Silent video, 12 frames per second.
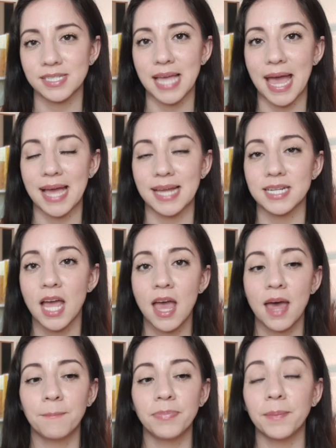And
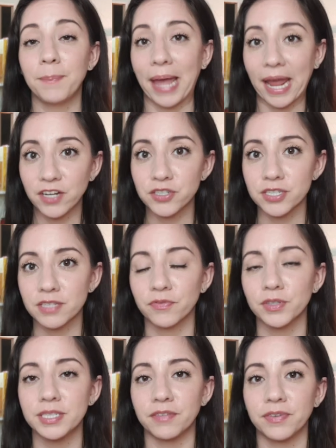the pages
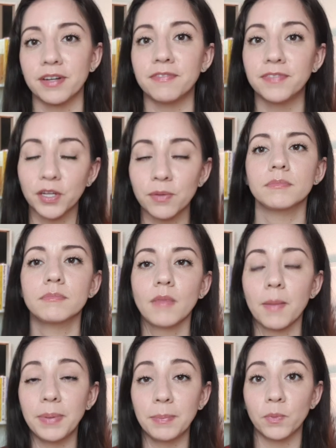for different films,
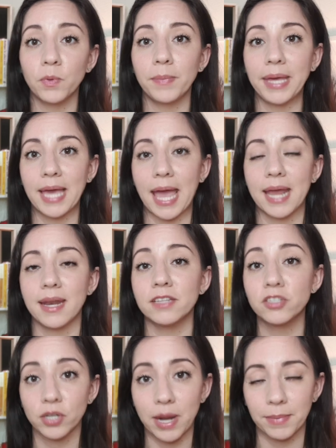people will make an
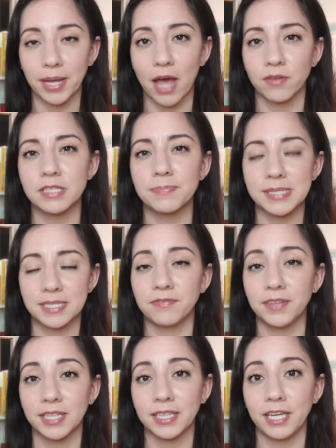Instagram account
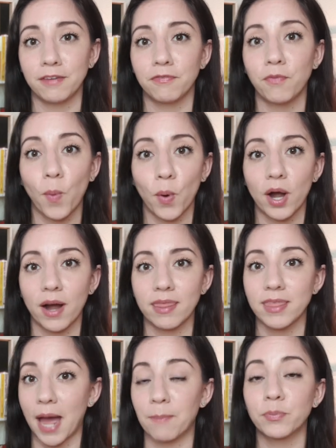specifically for
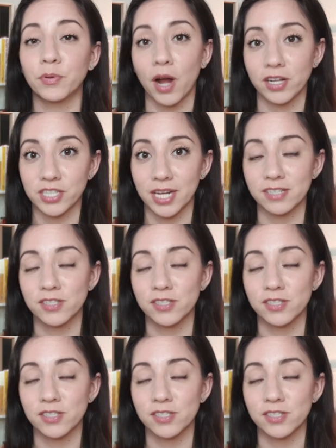that project.